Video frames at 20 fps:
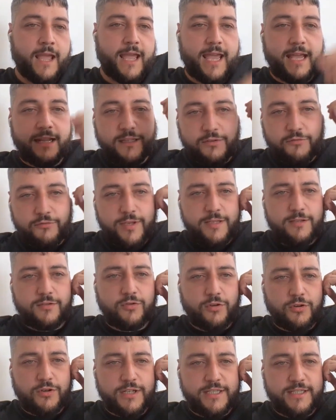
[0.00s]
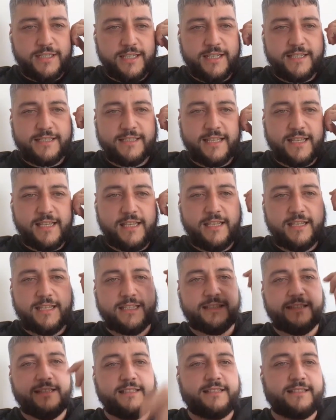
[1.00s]
And the resources
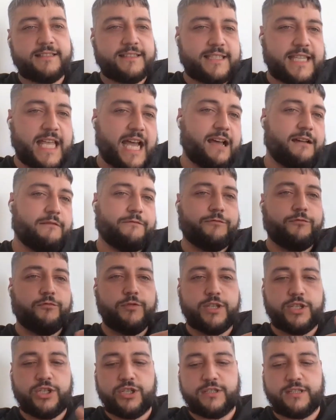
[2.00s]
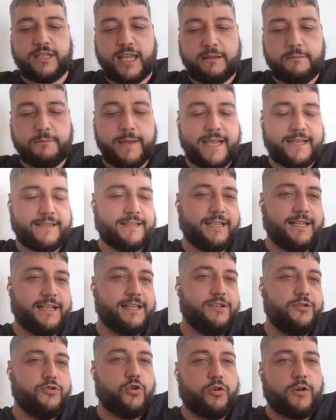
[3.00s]
is the stuff which is like
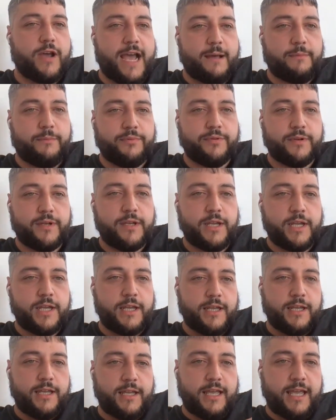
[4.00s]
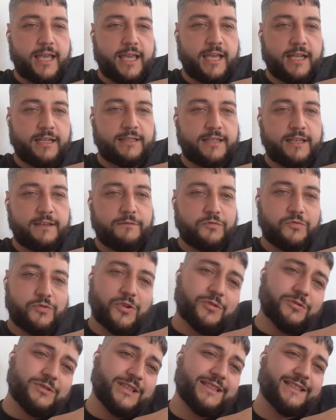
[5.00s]
basically your app. And if you
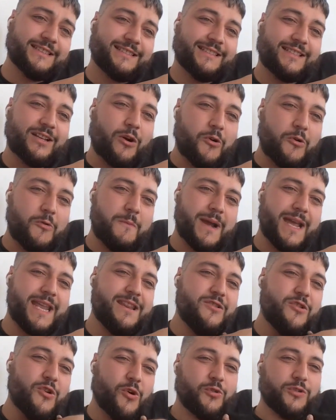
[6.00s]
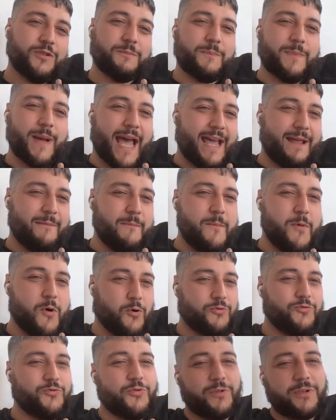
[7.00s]
notice, all my Notepad
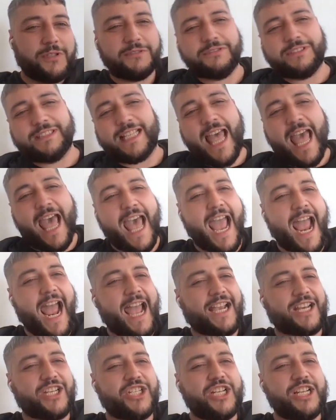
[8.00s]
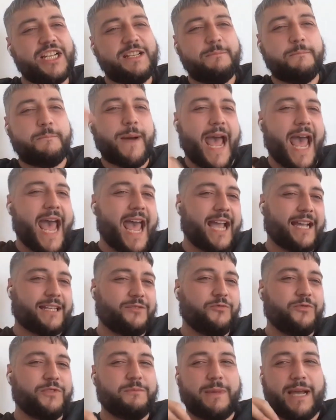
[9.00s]
modules are actually
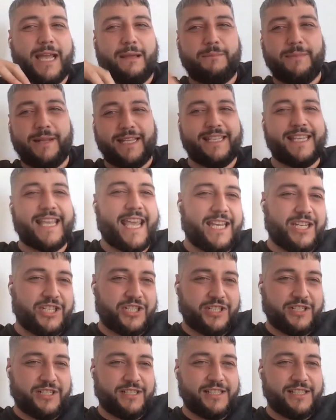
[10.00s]
packed with my application